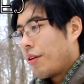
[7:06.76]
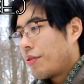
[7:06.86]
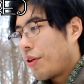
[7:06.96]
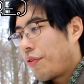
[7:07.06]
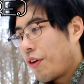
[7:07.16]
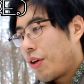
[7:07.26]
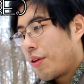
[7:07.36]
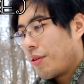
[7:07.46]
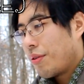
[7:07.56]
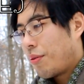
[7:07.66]
So if
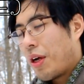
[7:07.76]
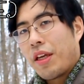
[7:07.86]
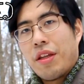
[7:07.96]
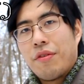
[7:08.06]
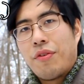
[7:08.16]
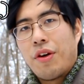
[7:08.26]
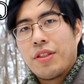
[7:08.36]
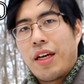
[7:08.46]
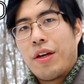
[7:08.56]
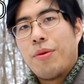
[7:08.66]
you're walking in the
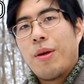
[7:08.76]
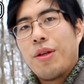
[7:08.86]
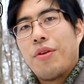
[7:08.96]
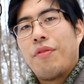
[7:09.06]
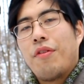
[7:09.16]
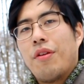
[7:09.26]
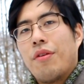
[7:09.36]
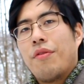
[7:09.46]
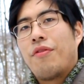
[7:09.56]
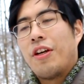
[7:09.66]
forest, I don't want you to
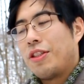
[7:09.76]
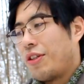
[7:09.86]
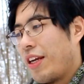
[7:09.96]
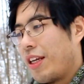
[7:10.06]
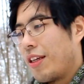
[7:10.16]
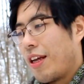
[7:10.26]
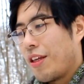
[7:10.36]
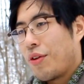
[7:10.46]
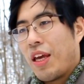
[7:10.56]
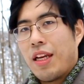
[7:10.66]
feel frustrated
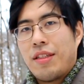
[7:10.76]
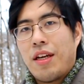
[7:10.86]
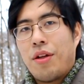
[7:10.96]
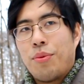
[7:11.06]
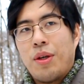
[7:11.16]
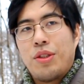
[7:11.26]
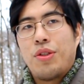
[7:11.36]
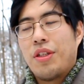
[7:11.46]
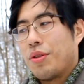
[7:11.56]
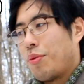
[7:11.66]
that you can't tell what
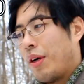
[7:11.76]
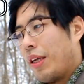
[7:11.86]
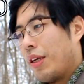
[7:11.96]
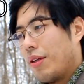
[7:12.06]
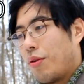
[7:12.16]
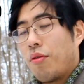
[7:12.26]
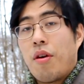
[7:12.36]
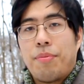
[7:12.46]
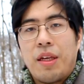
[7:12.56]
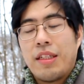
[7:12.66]
tree is what or
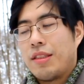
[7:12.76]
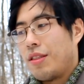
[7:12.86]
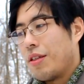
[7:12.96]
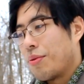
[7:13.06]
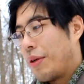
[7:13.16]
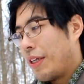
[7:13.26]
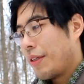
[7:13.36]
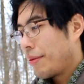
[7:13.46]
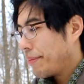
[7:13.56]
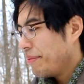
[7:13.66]
what plant does what.
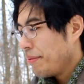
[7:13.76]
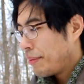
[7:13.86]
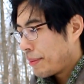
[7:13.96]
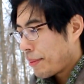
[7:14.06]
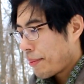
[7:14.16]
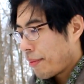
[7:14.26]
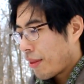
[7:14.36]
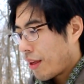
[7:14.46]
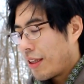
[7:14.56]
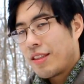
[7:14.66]

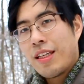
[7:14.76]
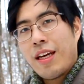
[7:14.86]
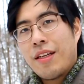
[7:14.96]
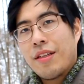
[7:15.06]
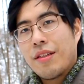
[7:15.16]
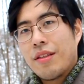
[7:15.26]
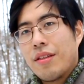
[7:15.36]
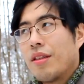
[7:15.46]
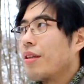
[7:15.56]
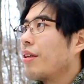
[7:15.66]
Instead,
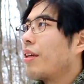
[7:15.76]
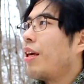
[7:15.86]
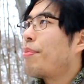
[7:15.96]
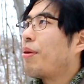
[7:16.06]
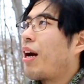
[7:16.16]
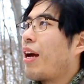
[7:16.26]
keep an